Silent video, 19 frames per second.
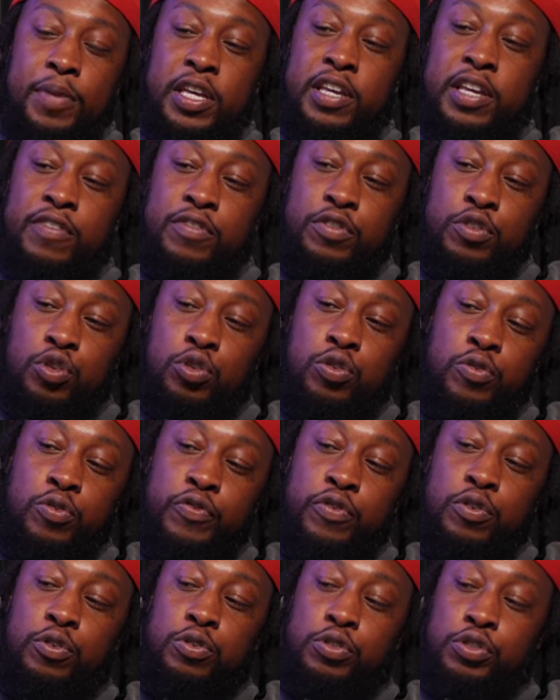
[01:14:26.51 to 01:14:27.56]
give two
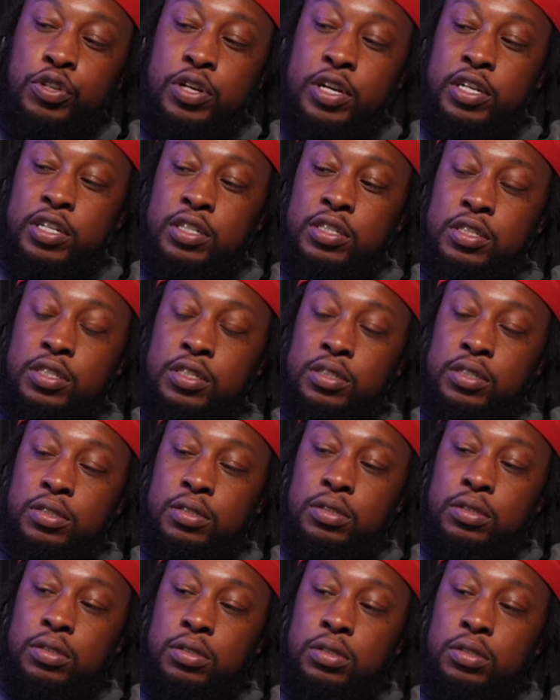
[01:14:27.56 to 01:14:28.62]
food trucks
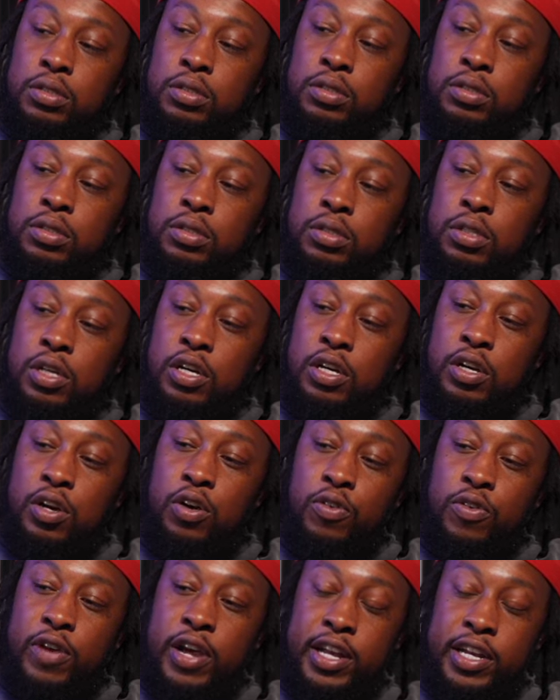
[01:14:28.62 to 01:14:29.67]
a go
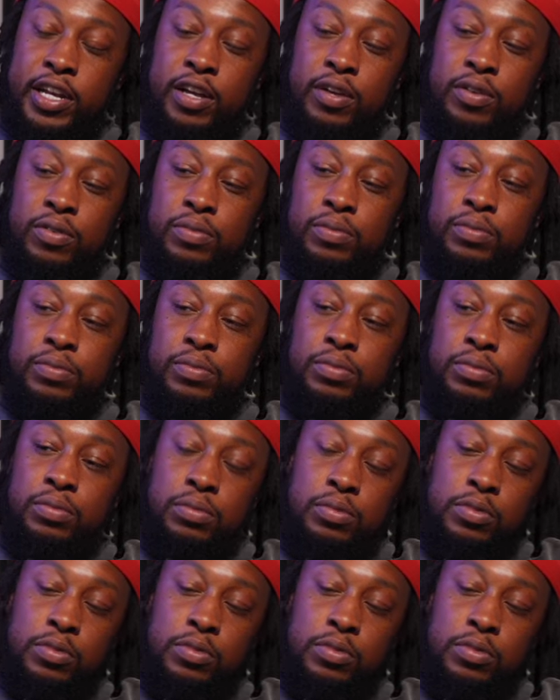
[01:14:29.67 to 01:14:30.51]
right now. Okay.